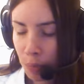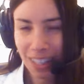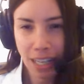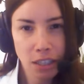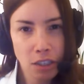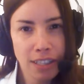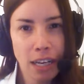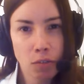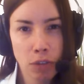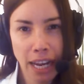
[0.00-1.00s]
But then literally
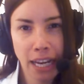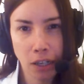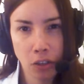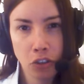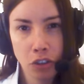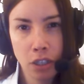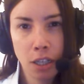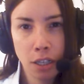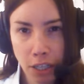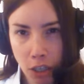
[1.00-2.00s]
that range,
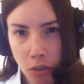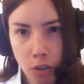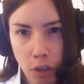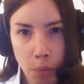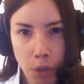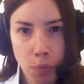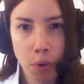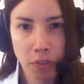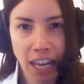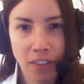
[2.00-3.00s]
like you
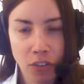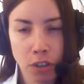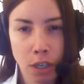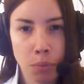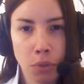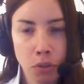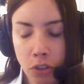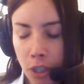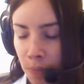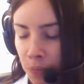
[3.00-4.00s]
both gave your
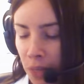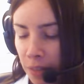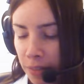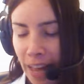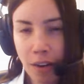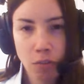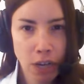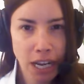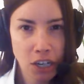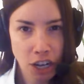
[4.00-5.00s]
numbers,
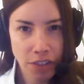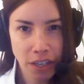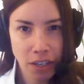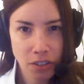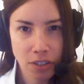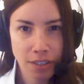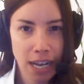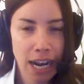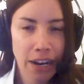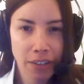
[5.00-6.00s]
that range I think is
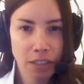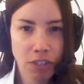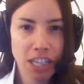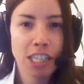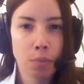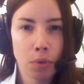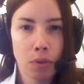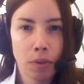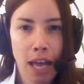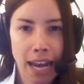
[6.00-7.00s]
entirely
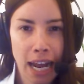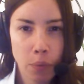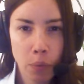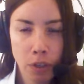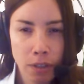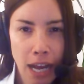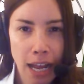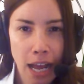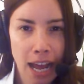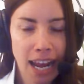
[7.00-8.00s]
reasonable. And I'd
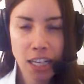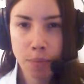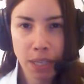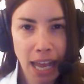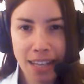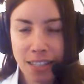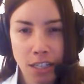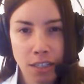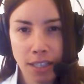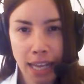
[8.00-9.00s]
actually be
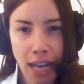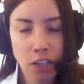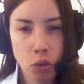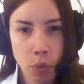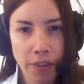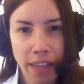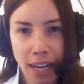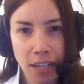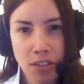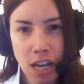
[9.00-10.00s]
hesitant to guess where
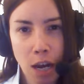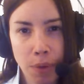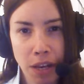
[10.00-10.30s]
that ends up.